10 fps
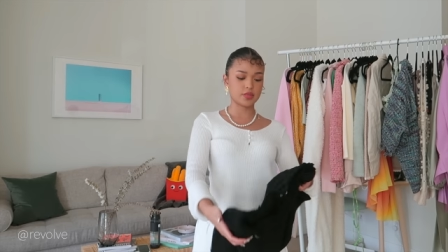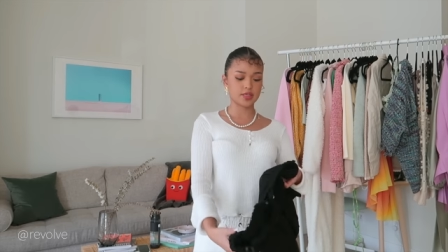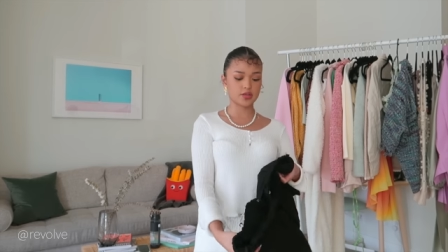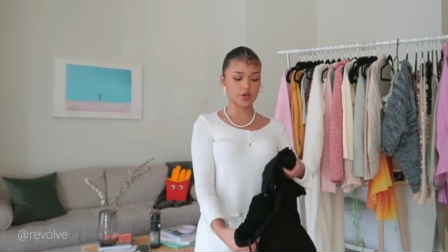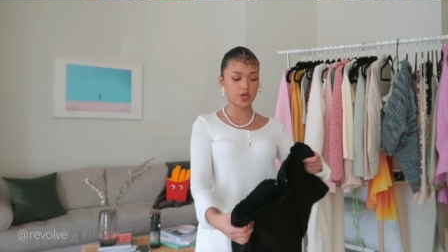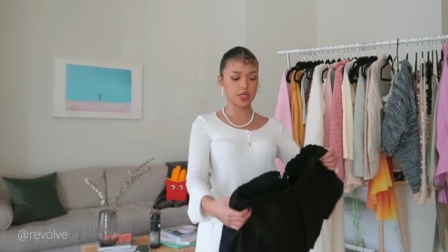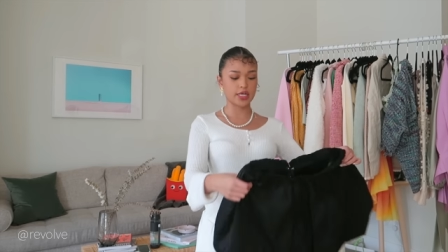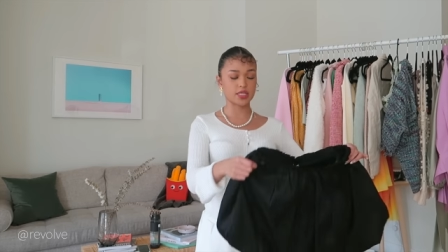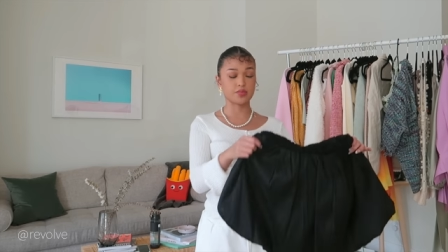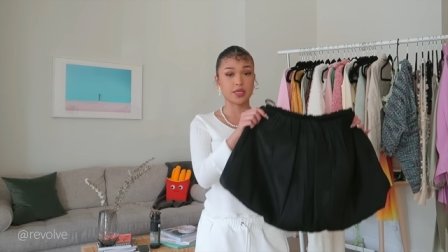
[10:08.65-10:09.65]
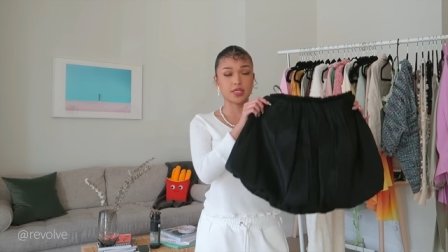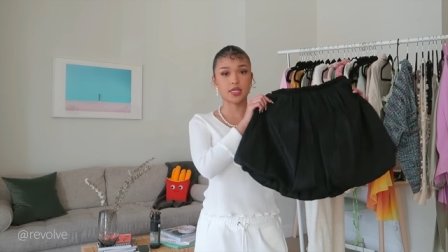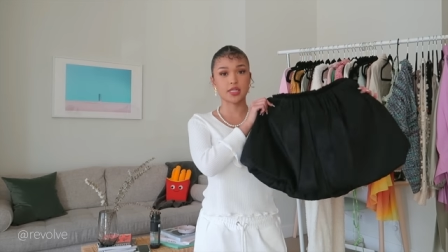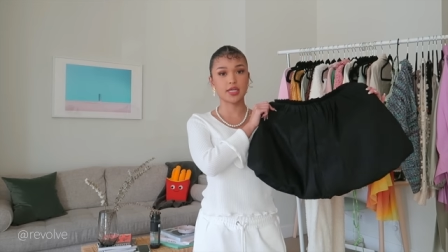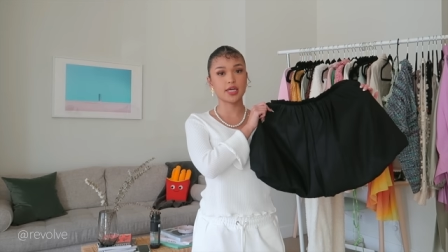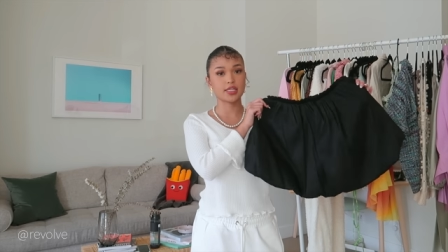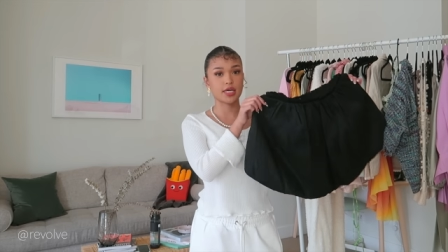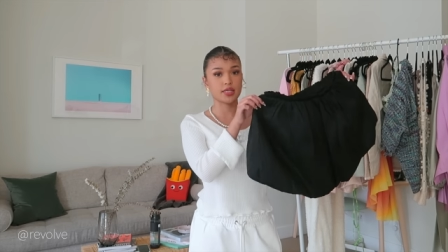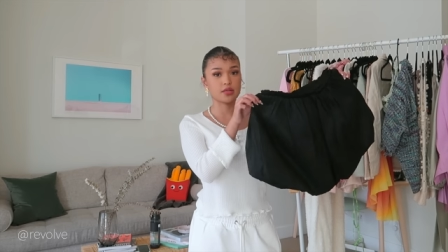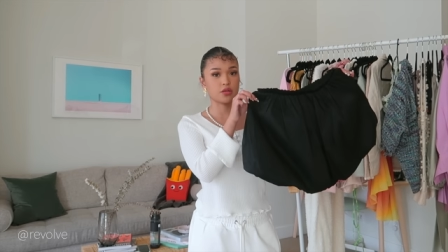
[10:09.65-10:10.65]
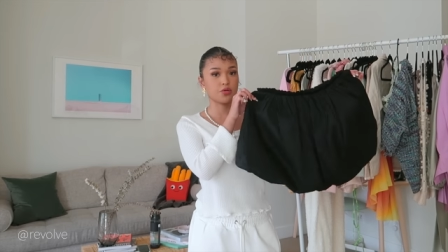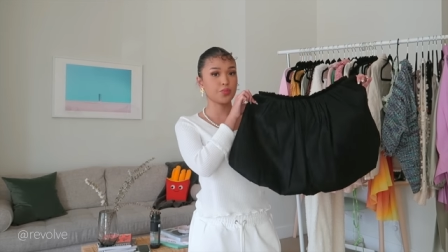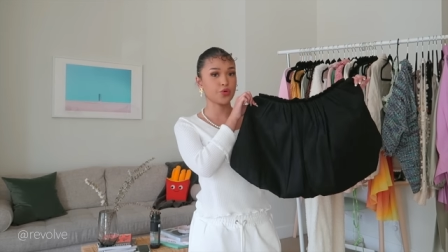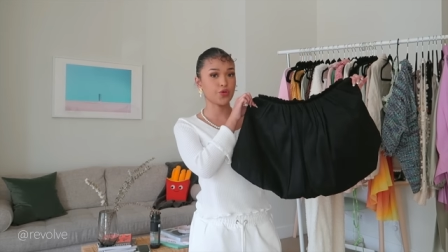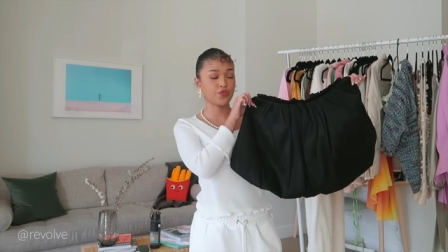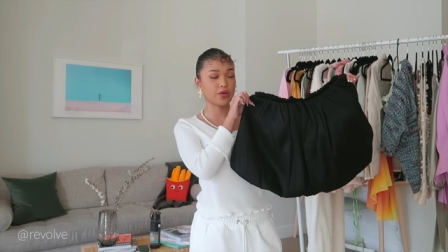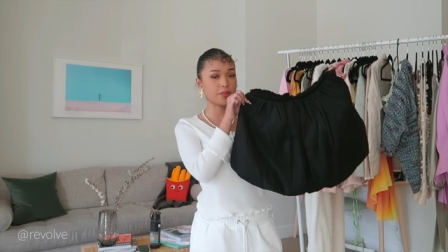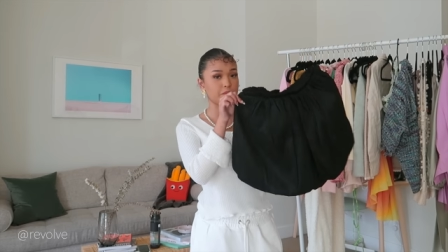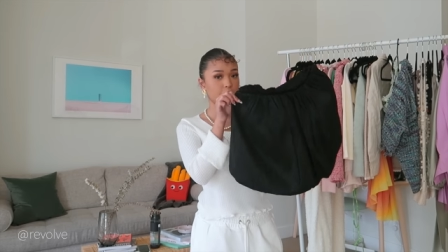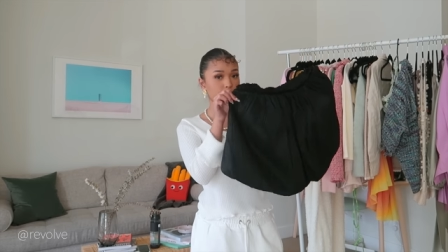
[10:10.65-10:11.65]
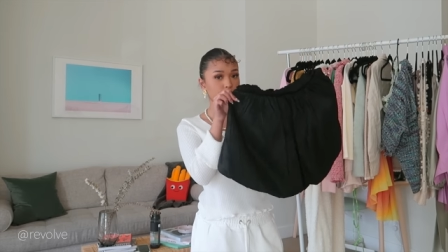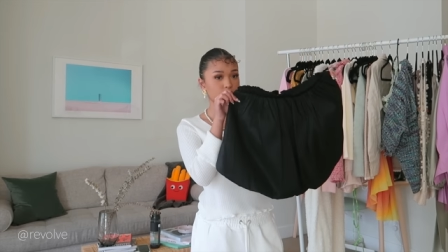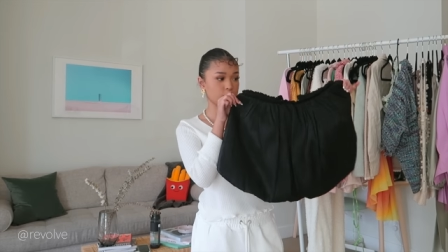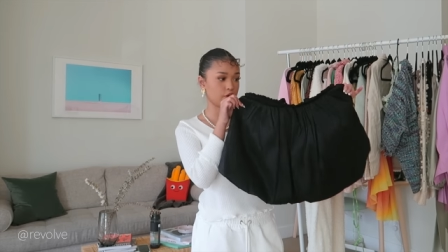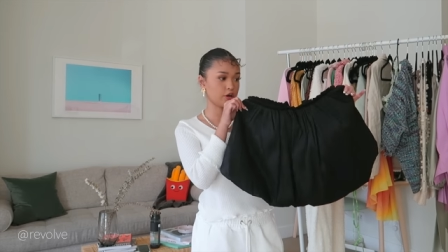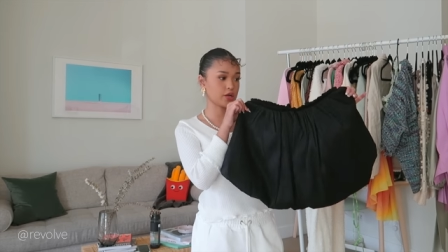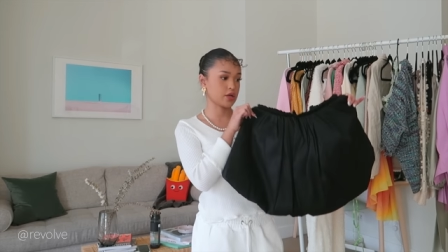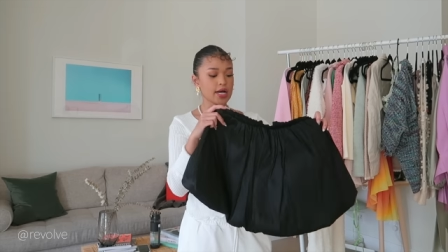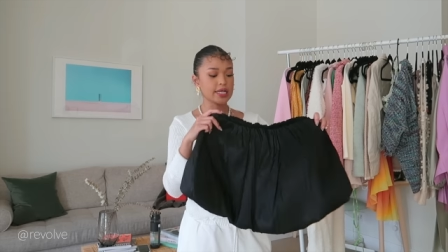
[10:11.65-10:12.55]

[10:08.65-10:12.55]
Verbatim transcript: This skirt is basically a nice little poofy bubble skirt.